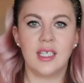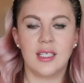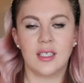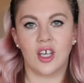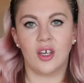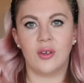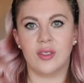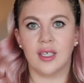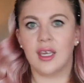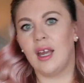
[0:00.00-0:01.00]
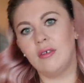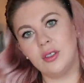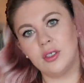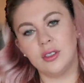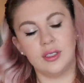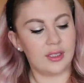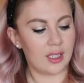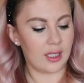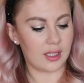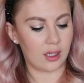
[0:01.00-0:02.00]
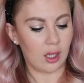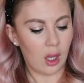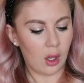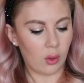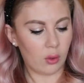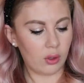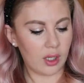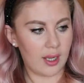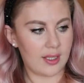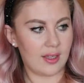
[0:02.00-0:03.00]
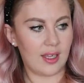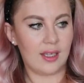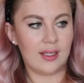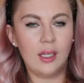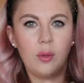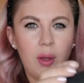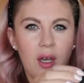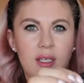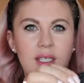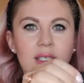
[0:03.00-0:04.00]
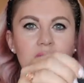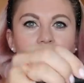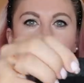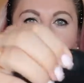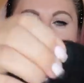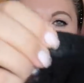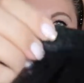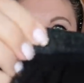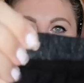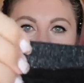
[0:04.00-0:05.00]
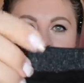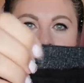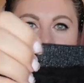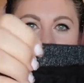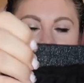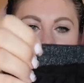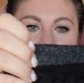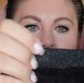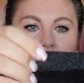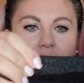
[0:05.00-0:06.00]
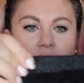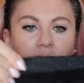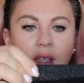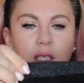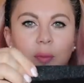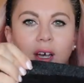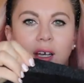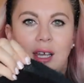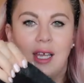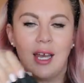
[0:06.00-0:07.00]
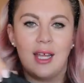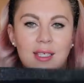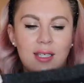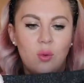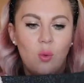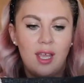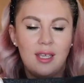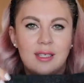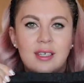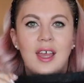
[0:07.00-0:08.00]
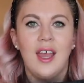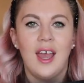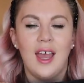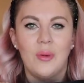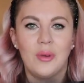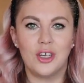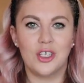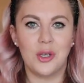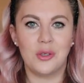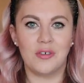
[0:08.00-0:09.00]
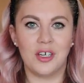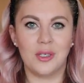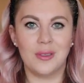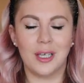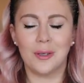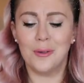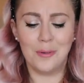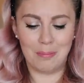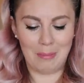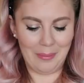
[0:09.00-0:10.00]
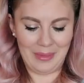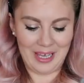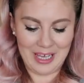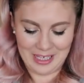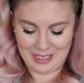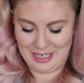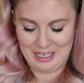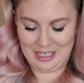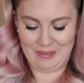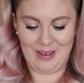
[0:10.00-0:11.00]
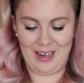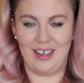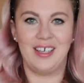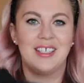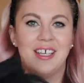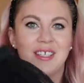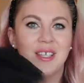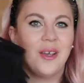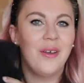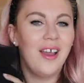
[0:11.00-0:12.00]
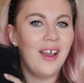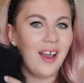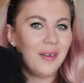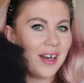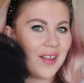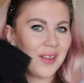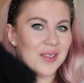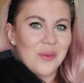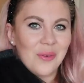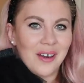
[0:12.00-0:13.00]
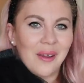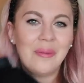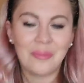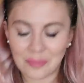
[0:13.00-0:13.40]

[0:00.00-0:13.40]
discos and carol concerts and all kinds of things. A little party skirt. It's got a little um, sparkly elastic waist, and when I showed her it she was like, oh mummy, she really liked it, so I'm glad that's a winner.